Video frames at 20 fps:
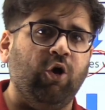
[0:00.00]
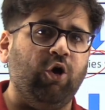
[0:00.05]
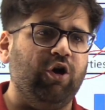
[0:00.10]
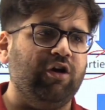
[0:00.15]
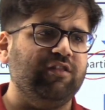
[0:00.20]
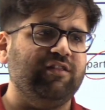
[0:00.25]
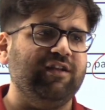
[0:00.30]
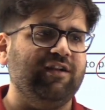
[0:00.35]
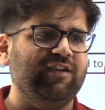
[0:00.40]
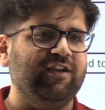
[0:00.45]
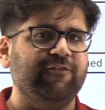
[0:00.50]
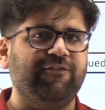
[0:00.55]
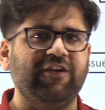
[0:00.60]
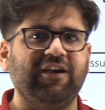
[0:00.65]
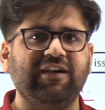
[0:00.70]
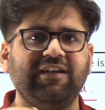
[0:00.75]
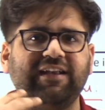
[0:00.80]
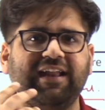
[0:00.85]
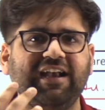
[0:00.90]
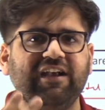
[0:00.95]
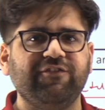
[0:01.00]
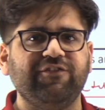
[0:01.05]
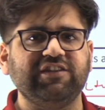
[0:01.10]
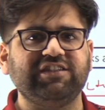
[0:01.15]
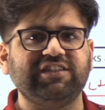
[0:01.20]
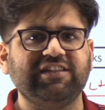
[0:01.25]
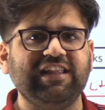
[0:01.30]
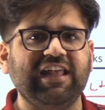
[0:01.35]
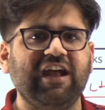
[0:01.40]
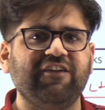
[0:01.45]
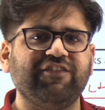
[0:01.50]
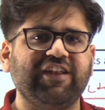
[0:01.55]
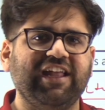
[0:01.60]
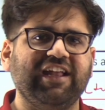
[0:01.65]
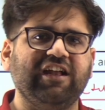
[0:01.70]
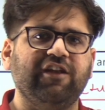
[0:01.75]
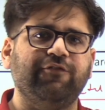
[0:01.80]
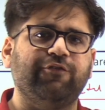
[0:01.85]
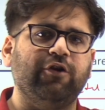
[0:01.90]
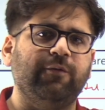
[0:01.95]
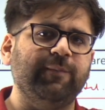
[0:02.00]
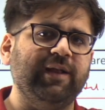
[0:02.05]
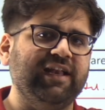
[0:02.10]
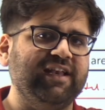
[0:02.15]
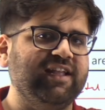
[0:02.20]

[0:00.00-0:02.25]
or the different debt which they have taken from